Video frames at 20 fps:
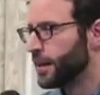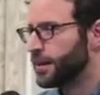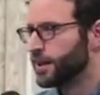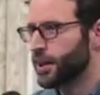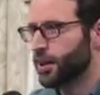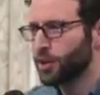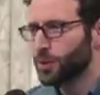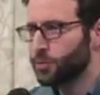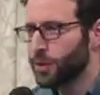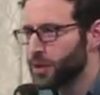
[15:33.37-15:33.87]

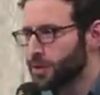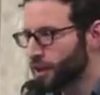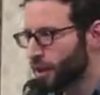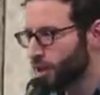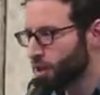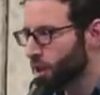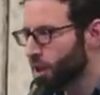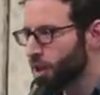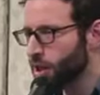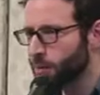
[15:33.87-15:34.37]
Now, the reason
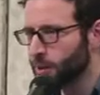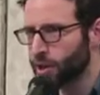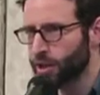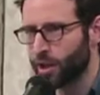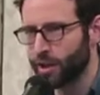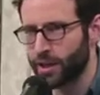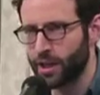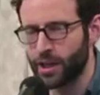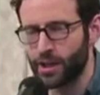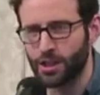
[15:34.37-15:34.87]
I talk about
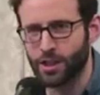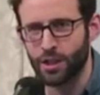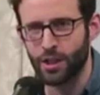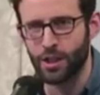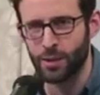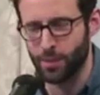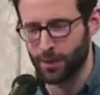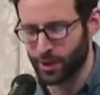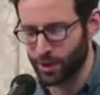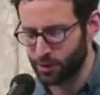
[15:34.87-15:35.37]
all this
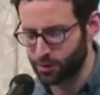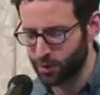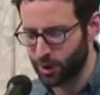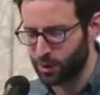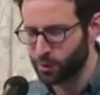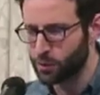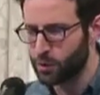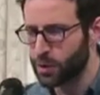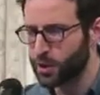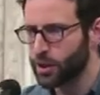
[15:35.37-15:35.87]
is because when
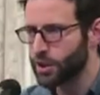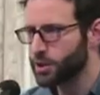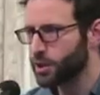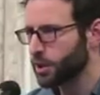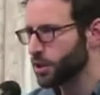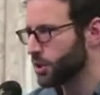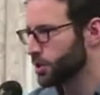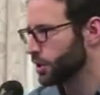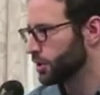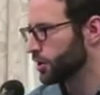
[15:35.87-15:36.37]
I really
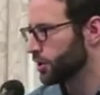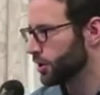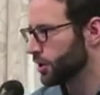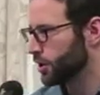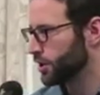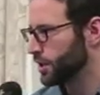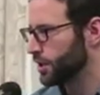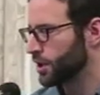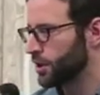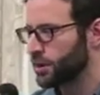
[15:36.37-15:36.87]
started to
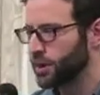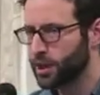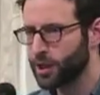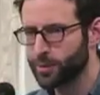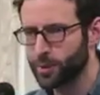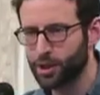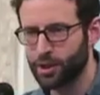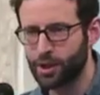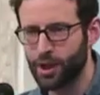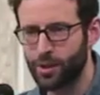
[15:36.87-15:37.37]
learn and to think
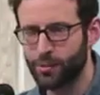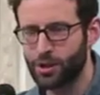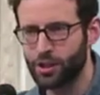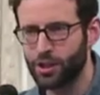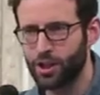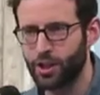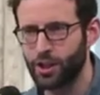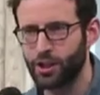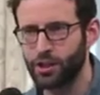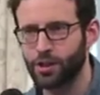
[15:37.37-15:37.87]
about climate
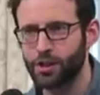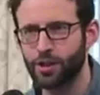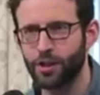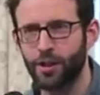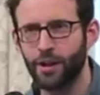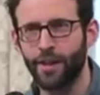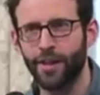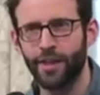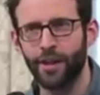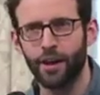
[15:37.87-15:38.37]
change,
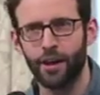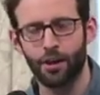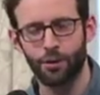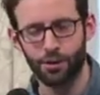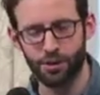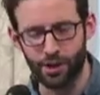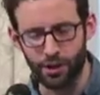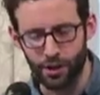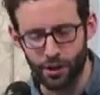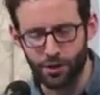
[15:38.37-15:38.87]
it
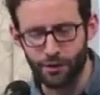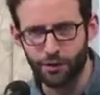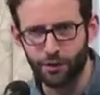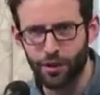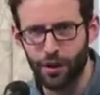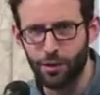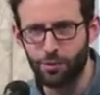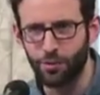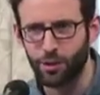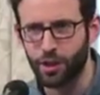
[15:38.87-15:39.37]
was in this
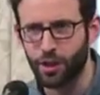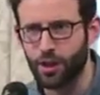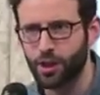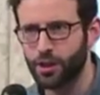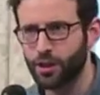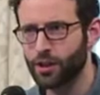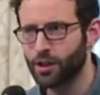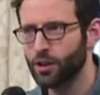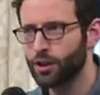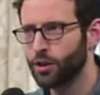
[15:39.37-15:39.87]

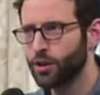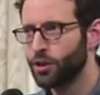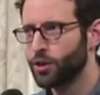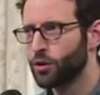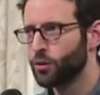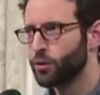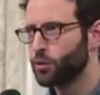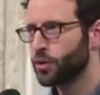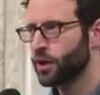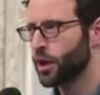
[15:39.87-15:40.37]
framework
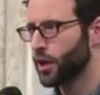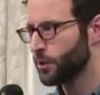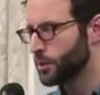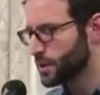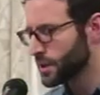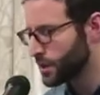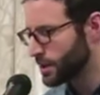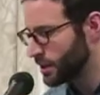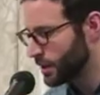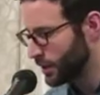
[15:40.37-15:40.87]
where I
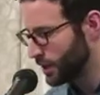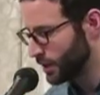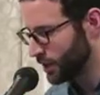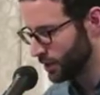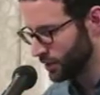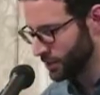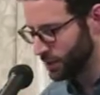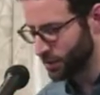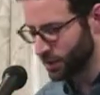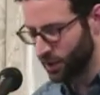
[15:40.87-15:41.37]
was
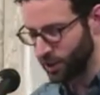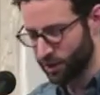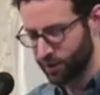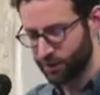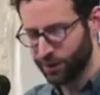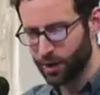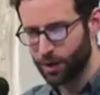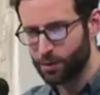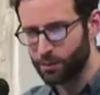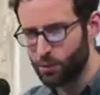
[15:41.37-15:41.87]
seeing these kind
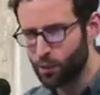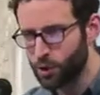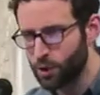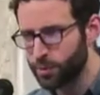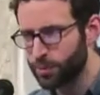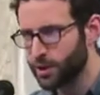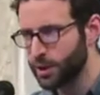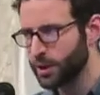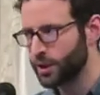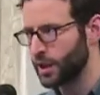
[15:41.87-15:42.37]
of like
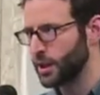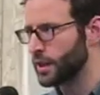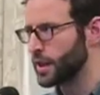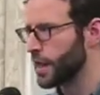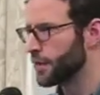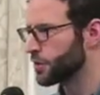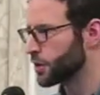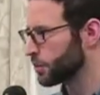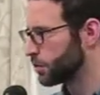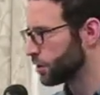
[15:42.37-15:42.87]
morbid,
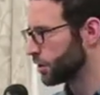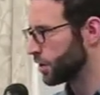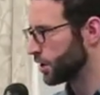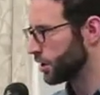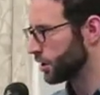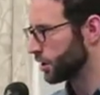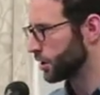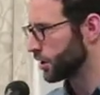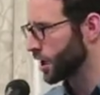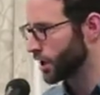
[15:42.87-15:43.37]

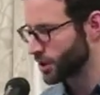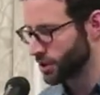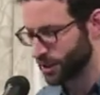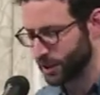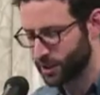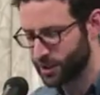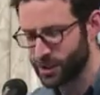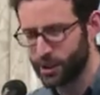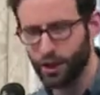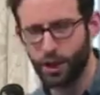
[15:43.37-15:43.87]
inevitable
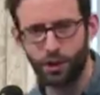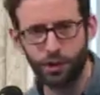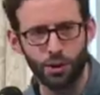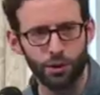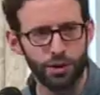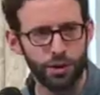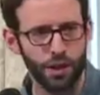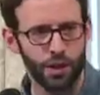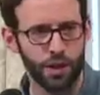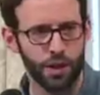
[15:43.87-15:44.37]
logics. And I
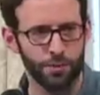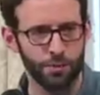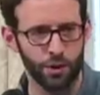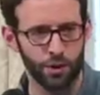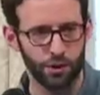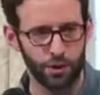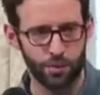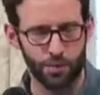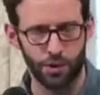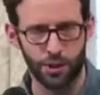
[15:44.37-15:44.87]
don't think I'm the
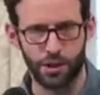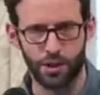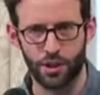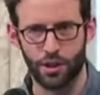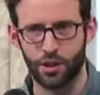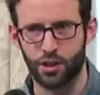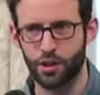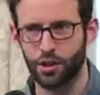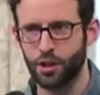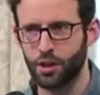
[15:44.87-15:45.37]
only
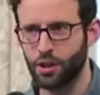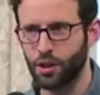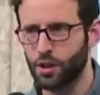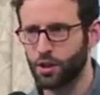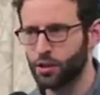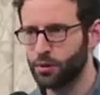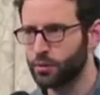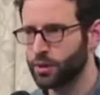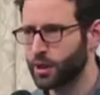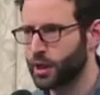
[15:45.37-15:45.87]
person
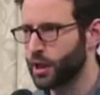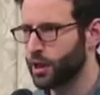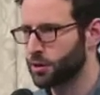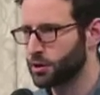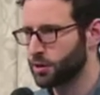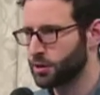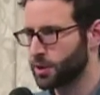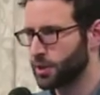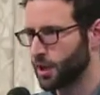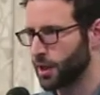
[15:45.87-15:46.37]
who
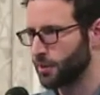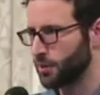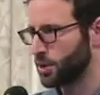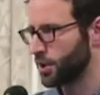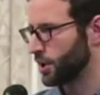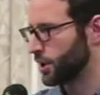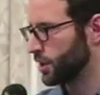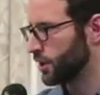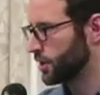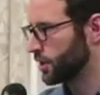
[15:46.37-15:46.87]
encounters
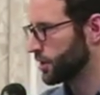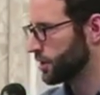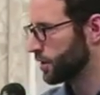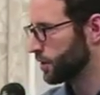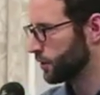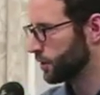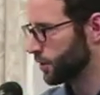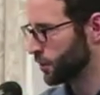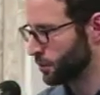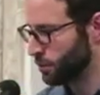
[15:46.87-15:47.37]
climate change
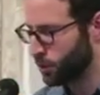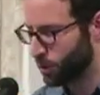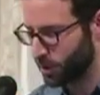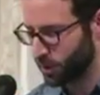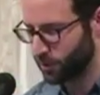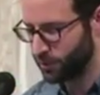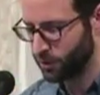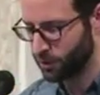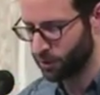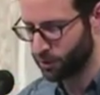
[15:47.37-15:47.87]
from the
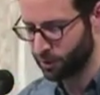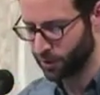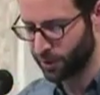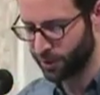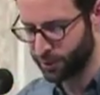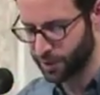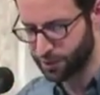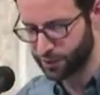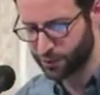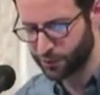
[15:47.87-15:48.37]
point of view
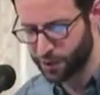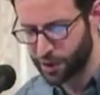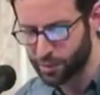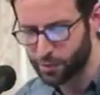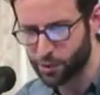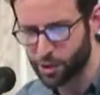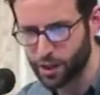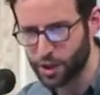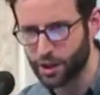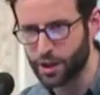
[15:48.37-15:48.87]
of this
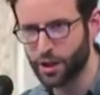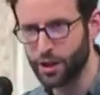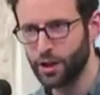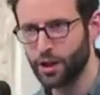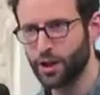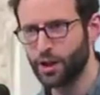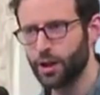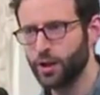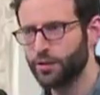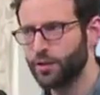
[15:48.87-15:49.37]
framework
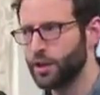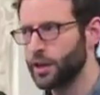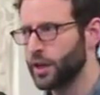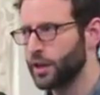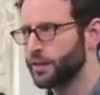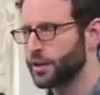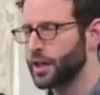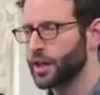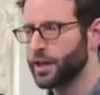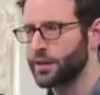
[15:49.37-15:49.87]
of
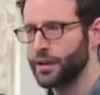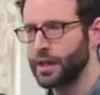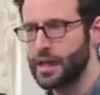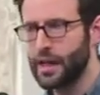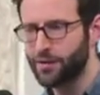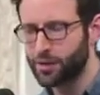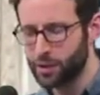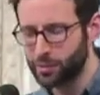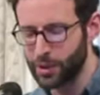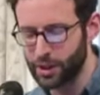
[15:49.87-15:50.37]
a kind of
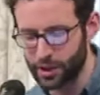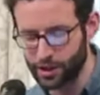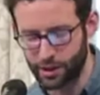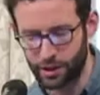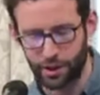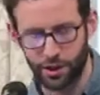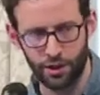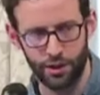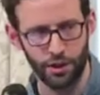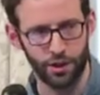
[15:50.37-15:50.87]

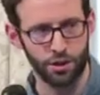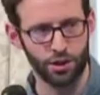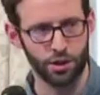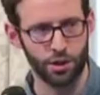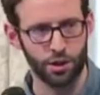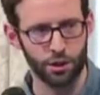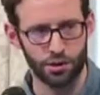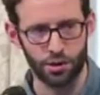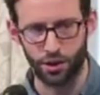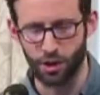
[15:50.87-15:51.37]
inevitability
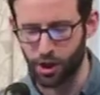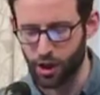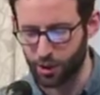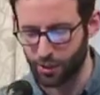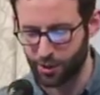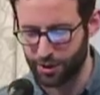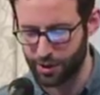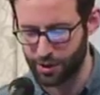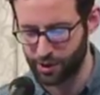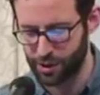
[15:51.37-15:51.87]
that goes
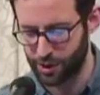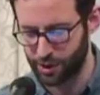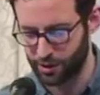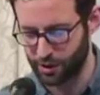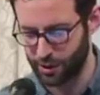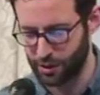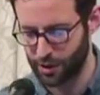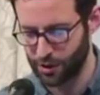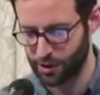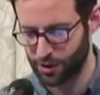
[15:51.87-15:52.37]
along with a
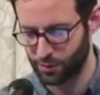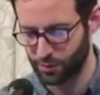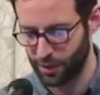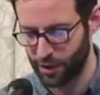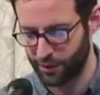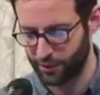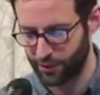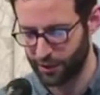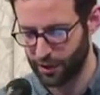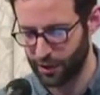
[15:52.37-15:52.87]
serious
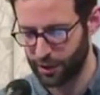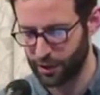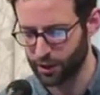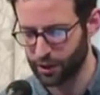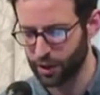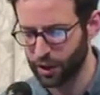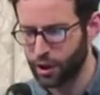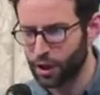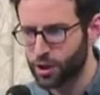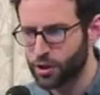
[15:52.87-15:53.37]
way of
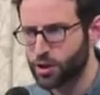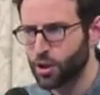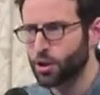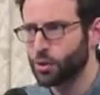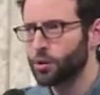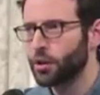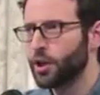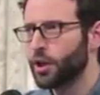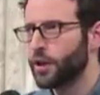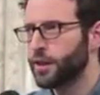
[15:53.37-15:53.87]
thinking.
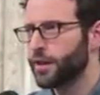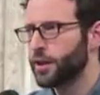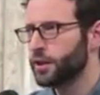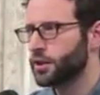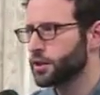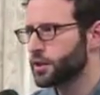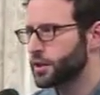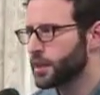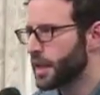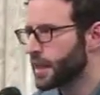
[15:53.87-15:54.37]
So
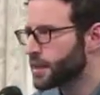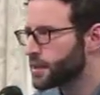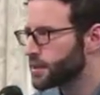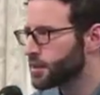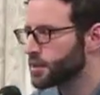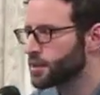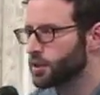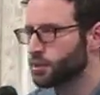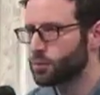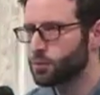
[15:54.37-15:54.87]
the
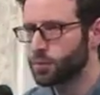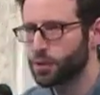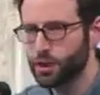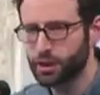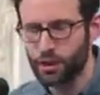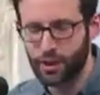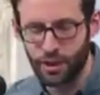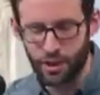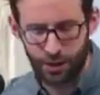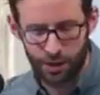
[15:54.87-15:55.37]
text that
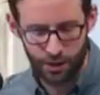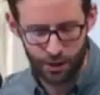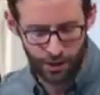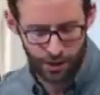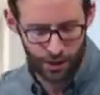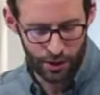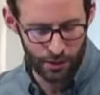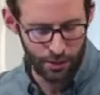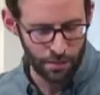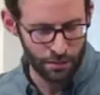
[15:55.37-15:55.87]

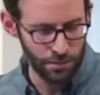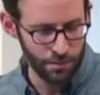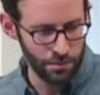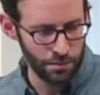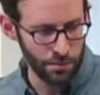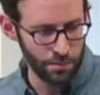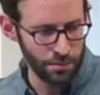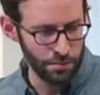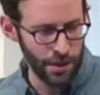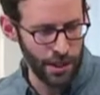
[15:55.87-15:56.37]
really
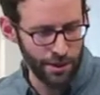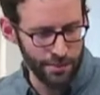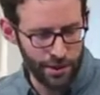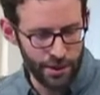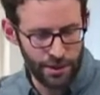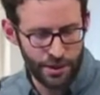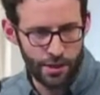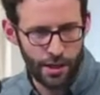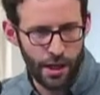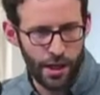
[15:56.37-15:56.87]
made
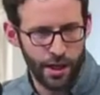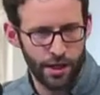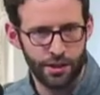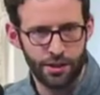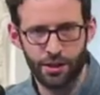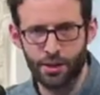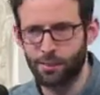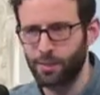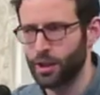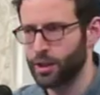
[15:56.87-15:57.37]
me
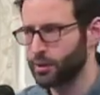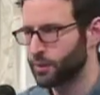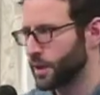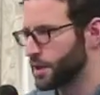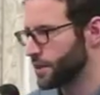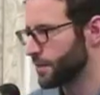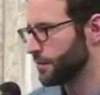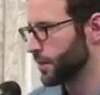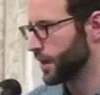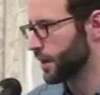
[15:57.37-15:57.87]
decide to spend the
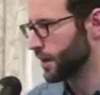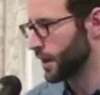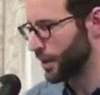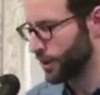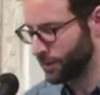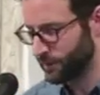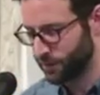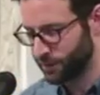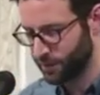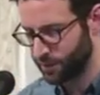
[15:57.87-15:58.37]
rest of my
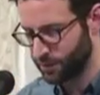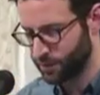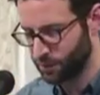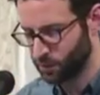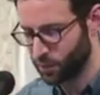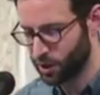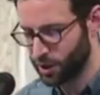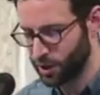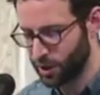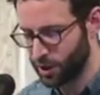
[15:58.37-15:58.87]
life
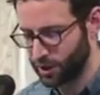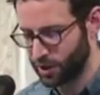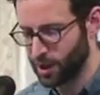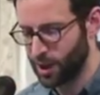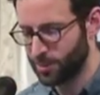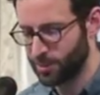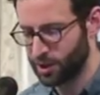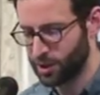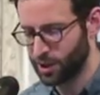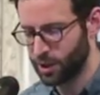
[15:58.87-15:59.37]
working on
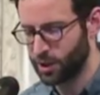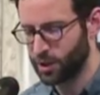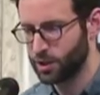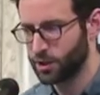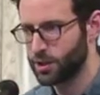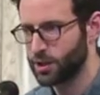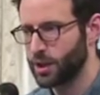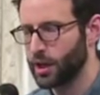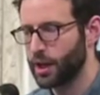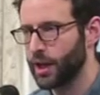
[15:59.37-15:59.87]
climate
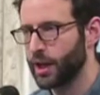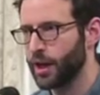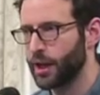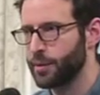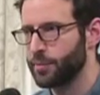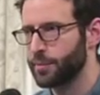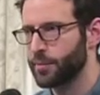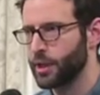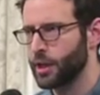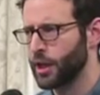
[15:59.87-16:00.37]
change,
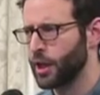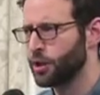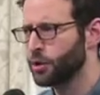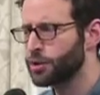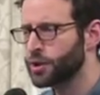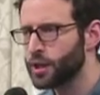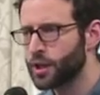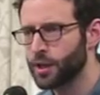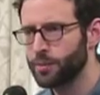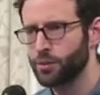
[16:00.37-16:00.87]
and I don't think